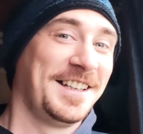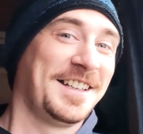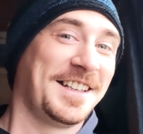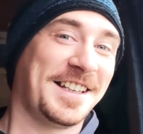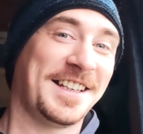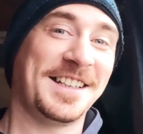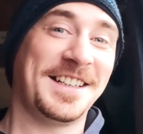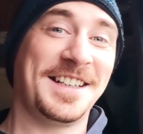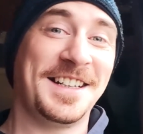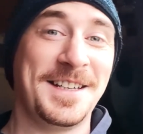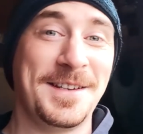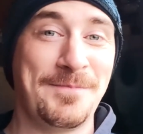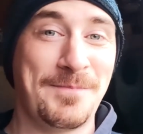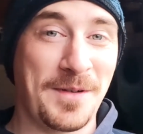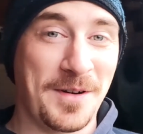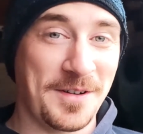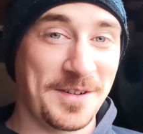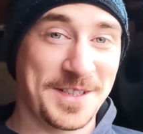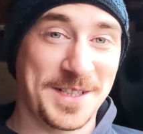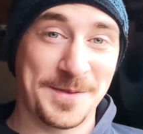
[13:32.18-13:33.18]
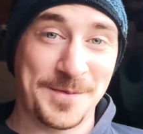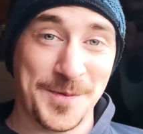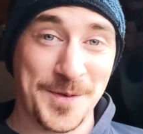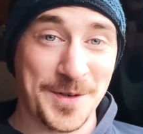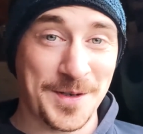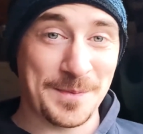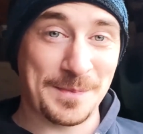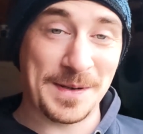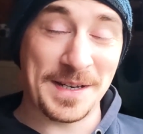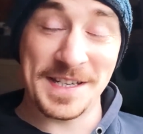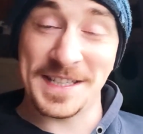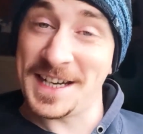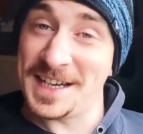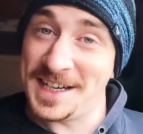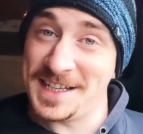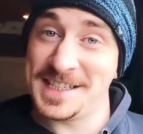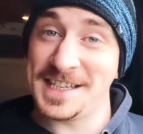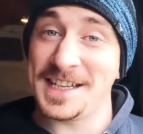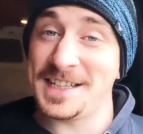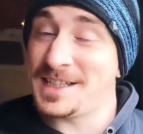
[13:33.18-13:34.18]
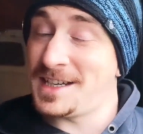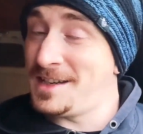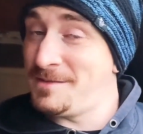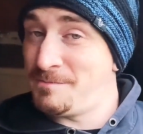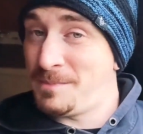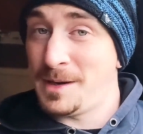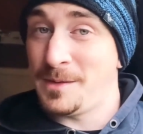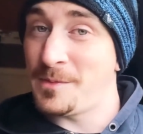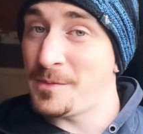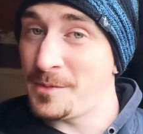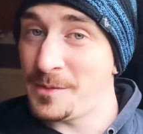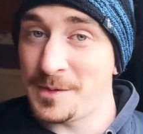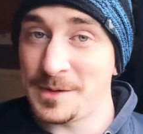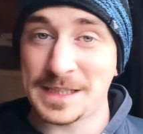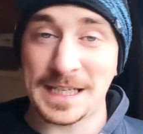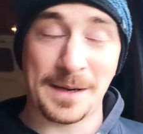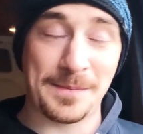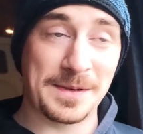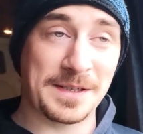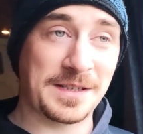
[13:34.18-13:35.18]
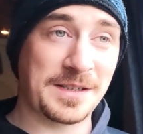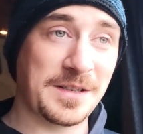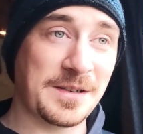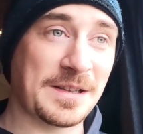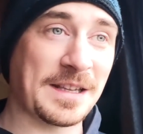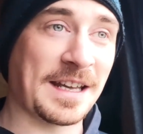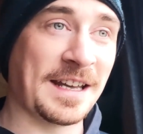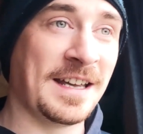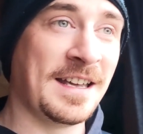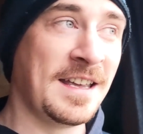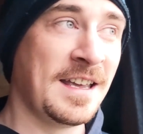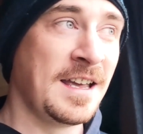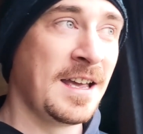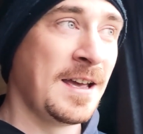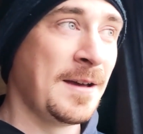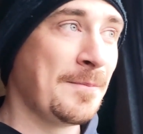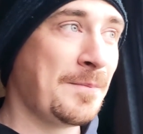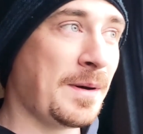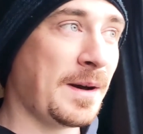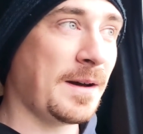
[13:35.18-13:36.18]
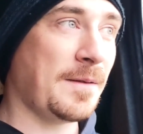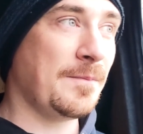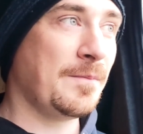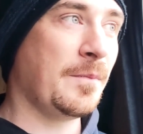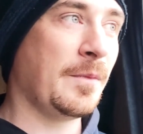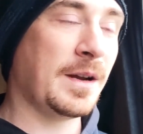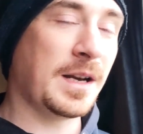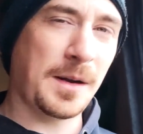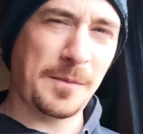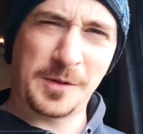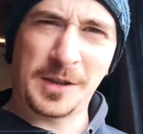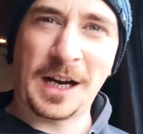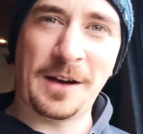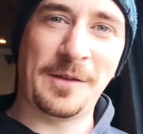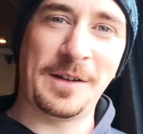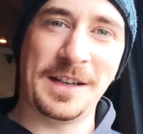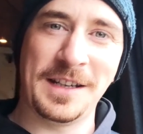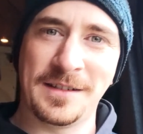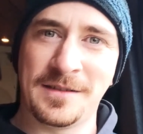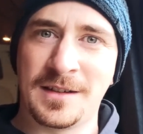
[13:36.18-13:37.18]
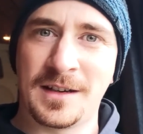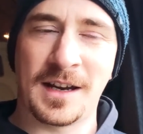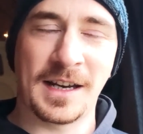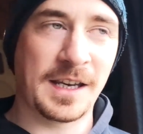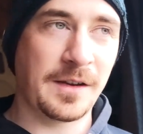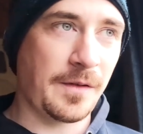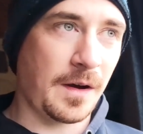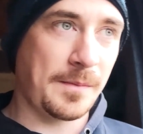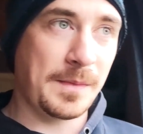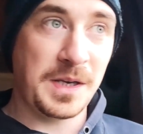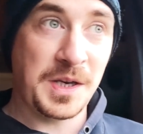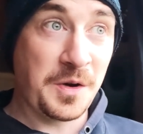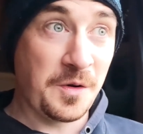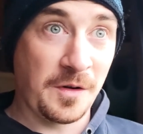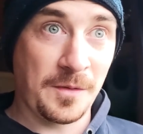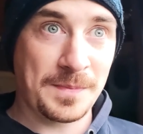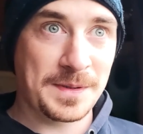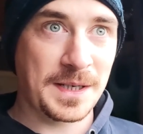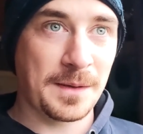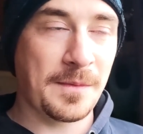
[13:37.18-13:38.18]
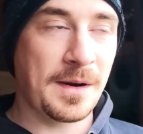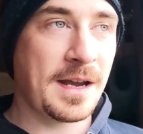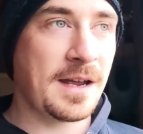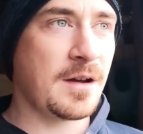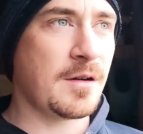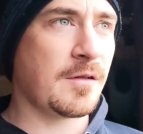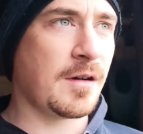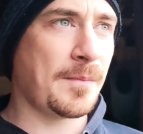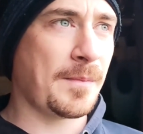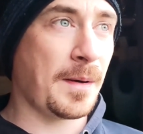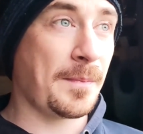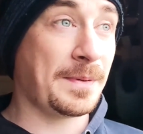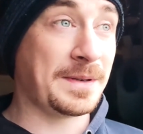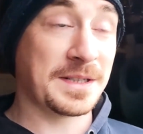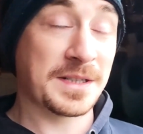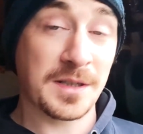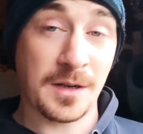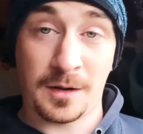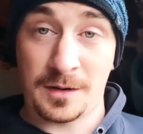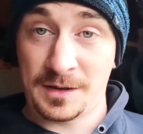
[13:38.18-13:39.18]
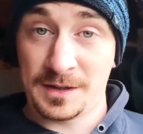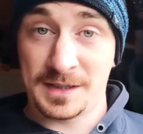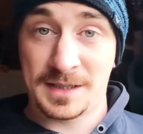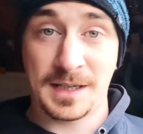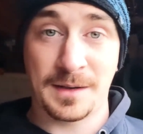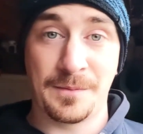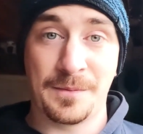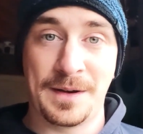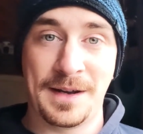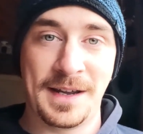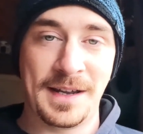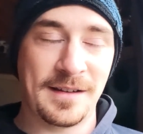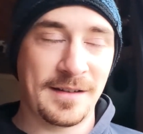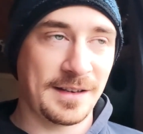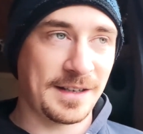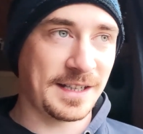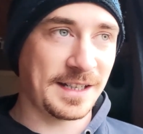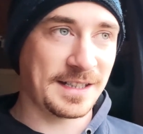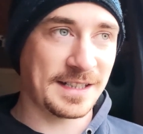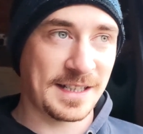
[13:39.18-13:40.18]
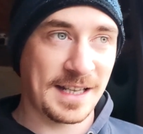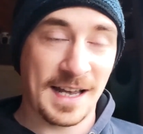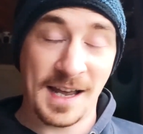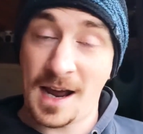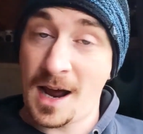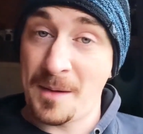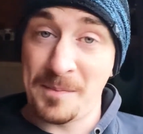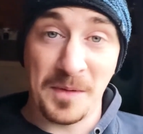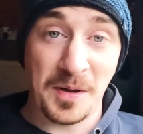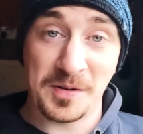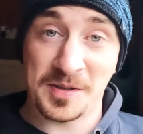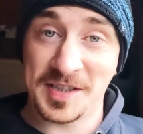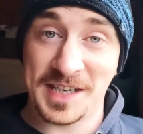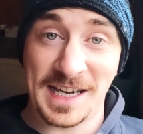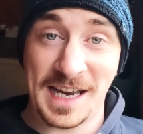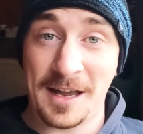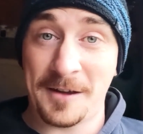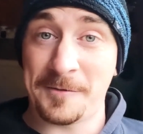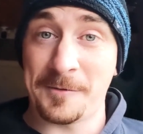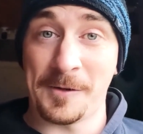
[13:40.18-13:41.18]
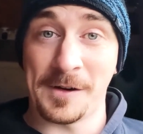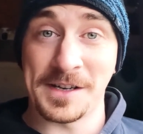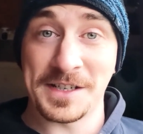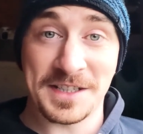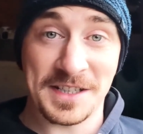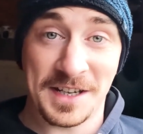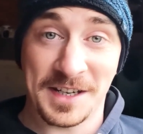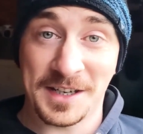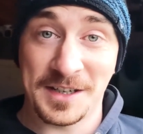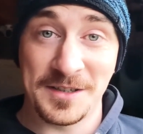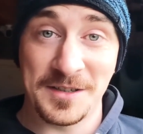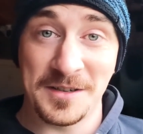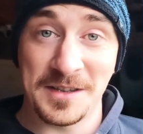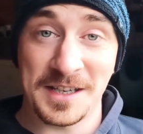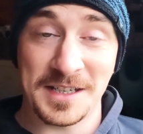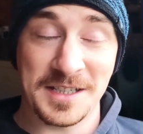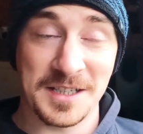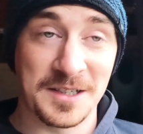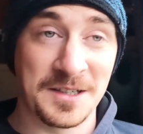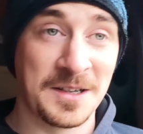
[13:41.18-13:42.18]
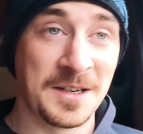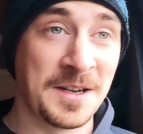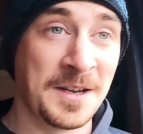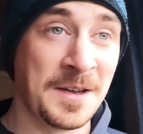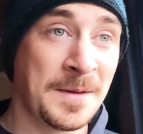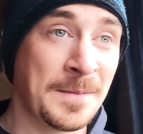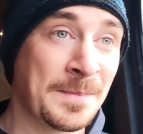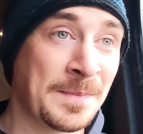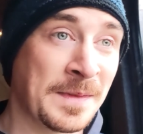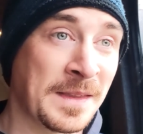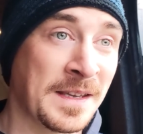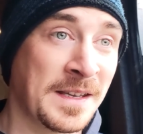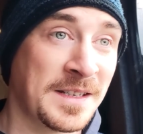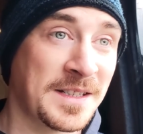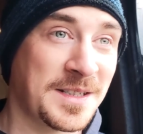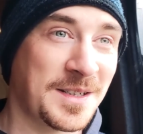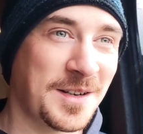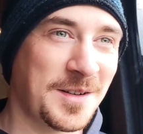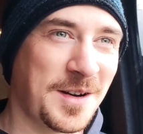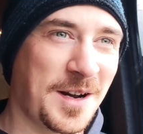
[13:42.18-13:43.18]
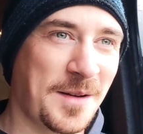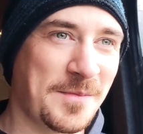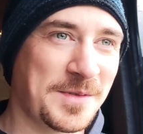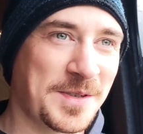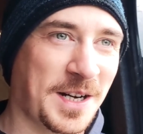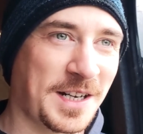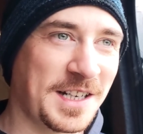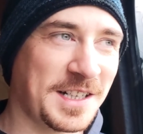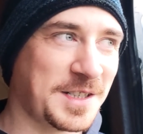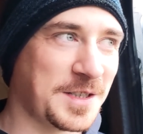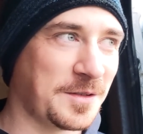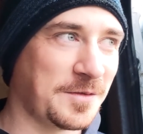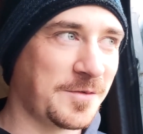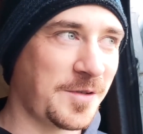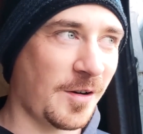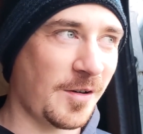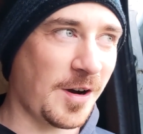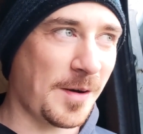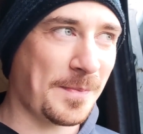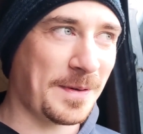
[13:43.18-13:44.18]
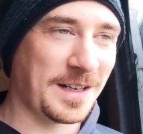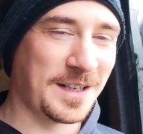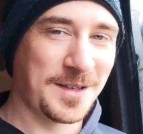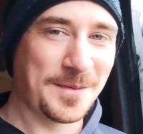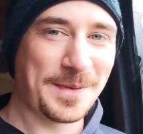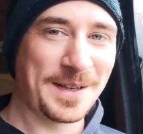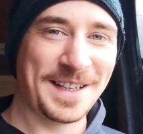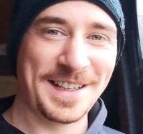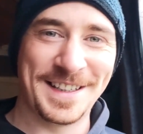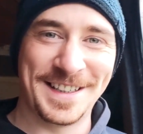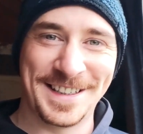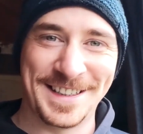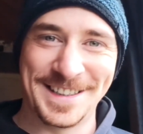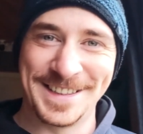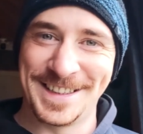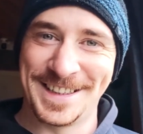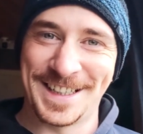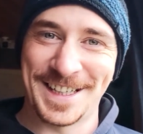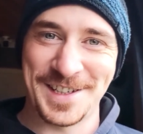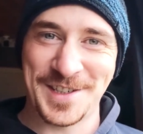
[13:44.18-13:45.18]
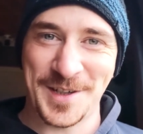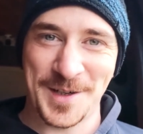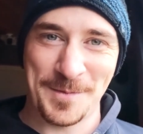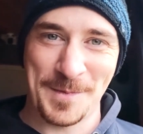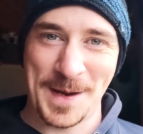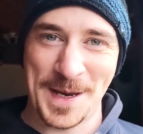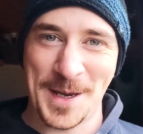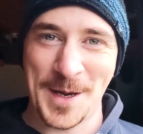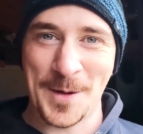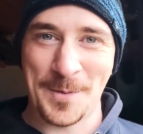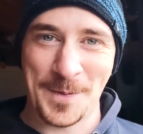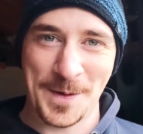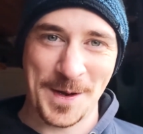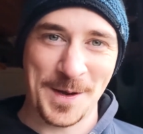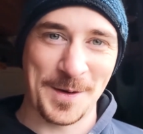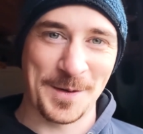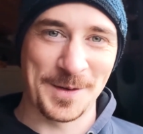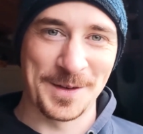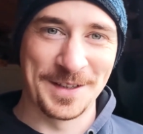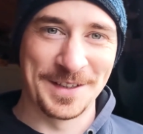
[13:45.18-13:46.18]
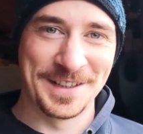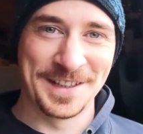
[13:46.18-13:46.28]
can I borrow some water, please?" And I did, and people were always happy to do that. But when I'm traveling, like if I'm in Europe somewhere or I'm up in Scotland somewhere and things like that, I'm not just going to have friends that I can do that to. So I'm trying to sort of grow up a little bit and trying to make it on my own.